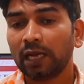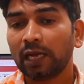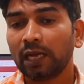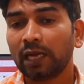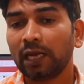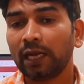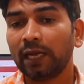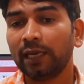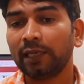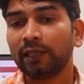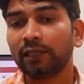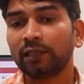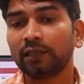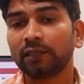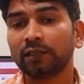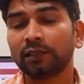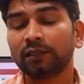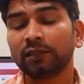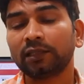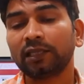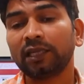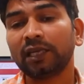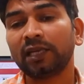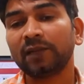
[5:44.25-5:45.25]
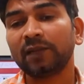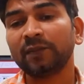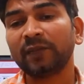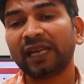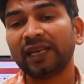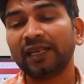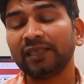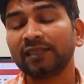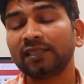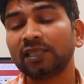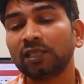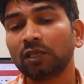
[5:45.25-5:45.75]
and they are
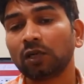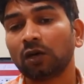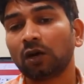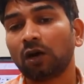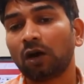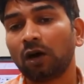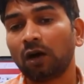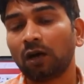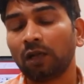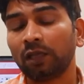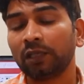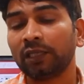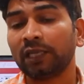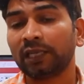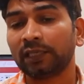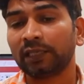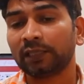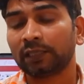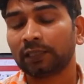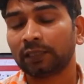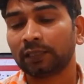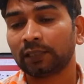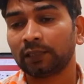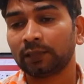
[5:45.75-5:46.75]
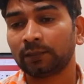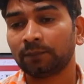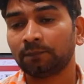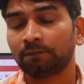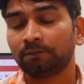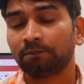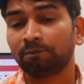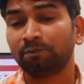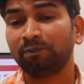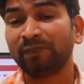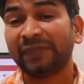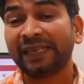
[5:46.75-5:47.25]
managing all that
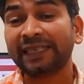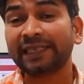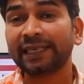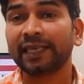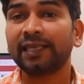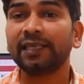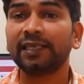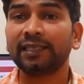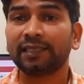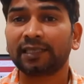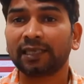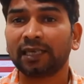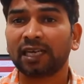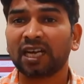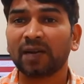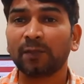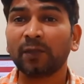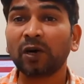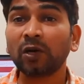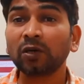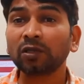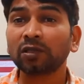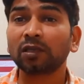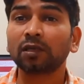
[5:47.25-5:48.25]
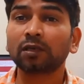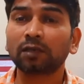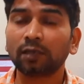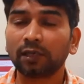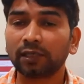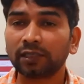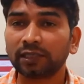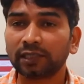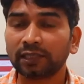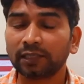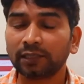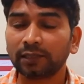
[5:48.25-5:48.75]
metadata about the
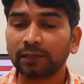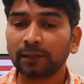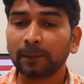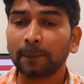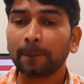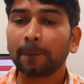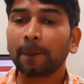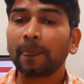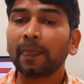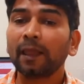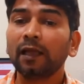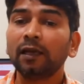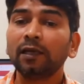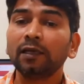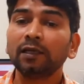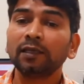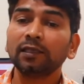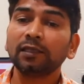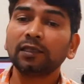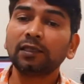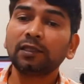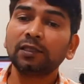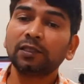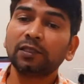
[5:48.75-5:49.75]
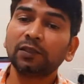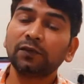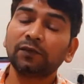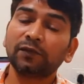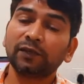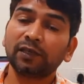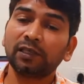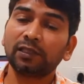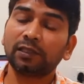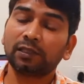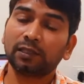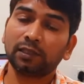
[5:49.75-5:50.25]
content in
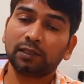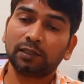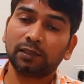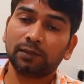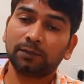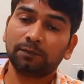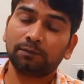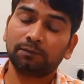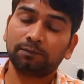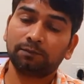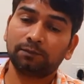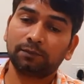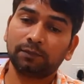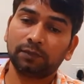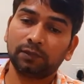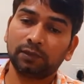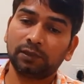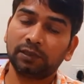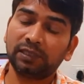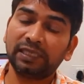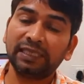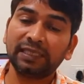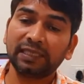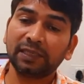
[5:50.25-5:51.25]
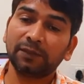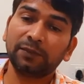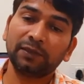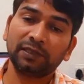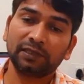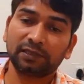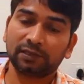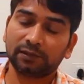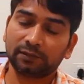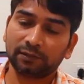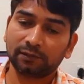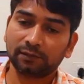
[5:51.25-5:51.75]
different
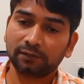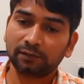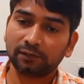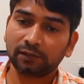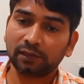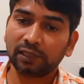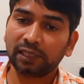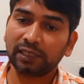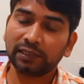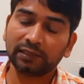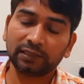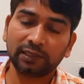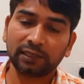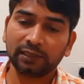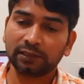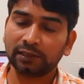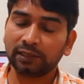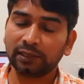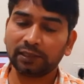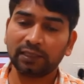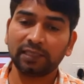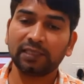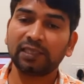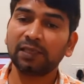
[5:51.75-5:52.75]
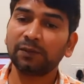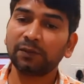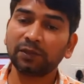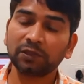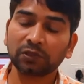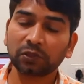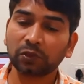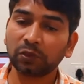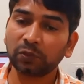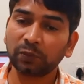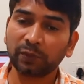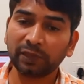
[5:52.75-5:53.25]
database. Like that, the
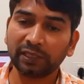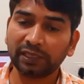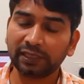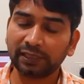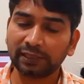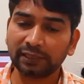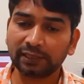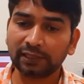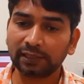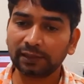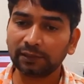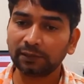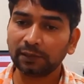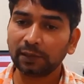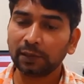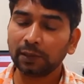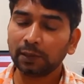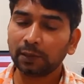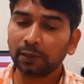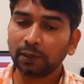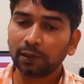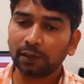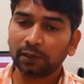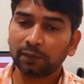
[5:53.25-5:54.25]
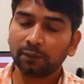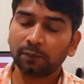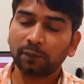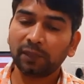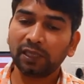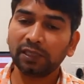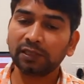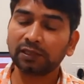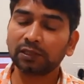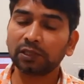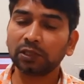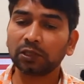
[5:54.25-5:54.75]
database could be anything,
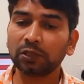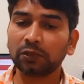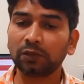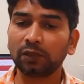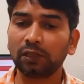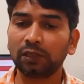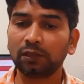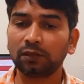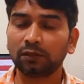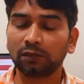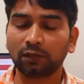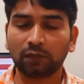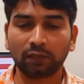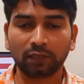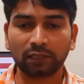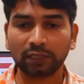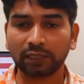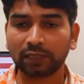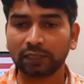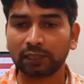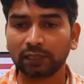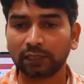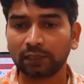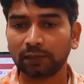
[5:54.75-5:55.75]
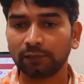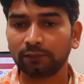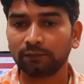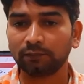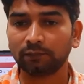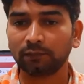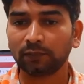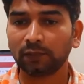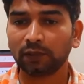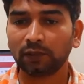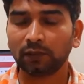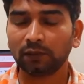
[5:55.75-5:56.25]
MySQL, Oracle,
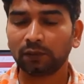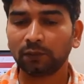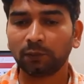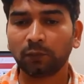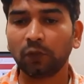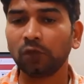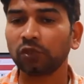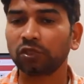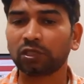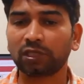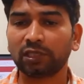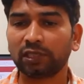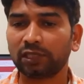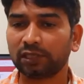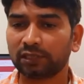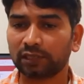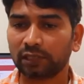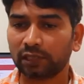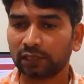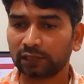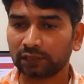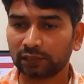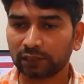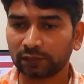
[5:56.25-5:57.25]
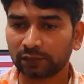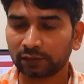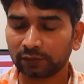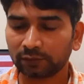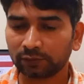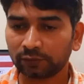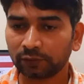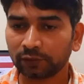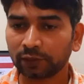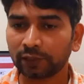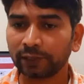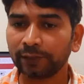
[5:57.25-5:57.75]
Postgres, like that.
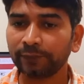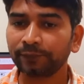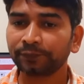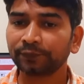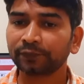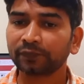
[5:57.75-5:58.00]
Okay,